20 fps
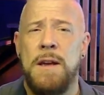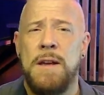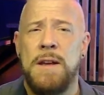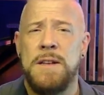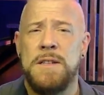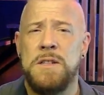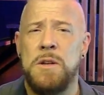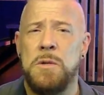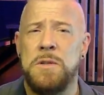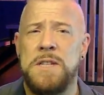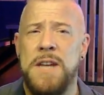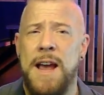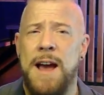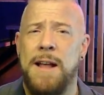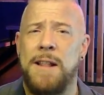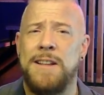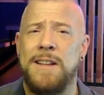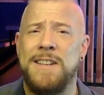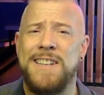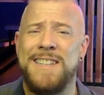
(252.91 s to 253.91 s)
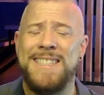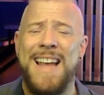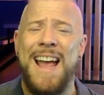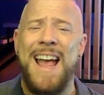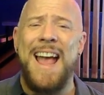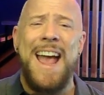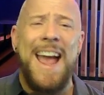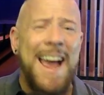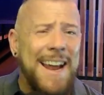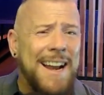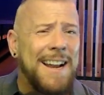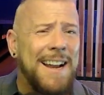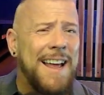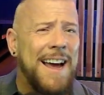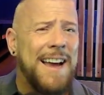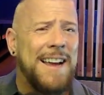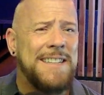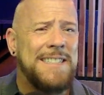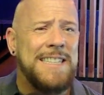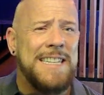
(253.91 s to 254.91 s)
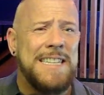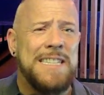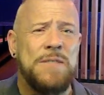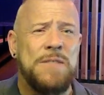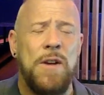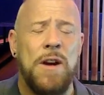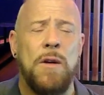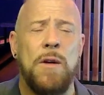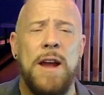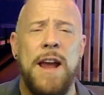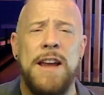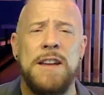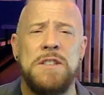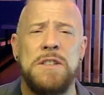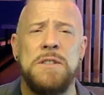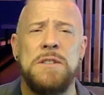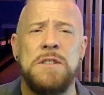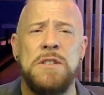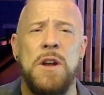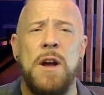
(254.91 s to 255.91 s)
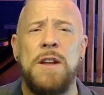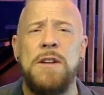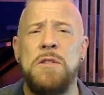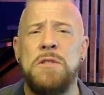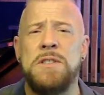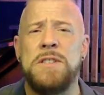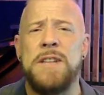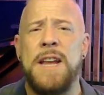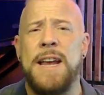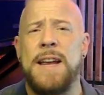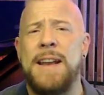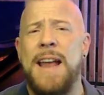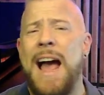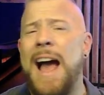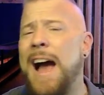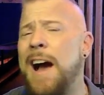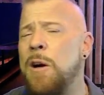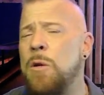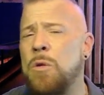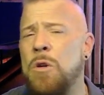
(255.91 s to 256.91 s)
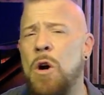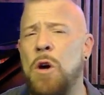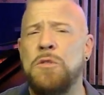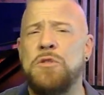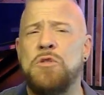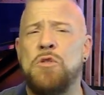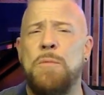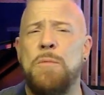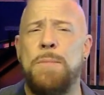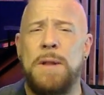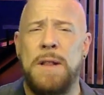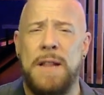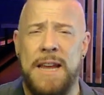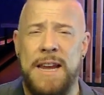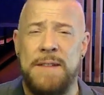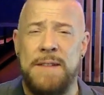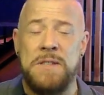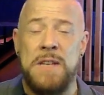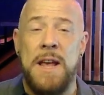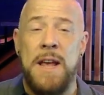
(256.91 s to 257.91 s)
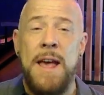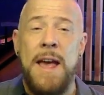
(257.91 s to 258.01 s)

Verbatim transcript: Sociologists analyze these variations to understand how cultural beliefs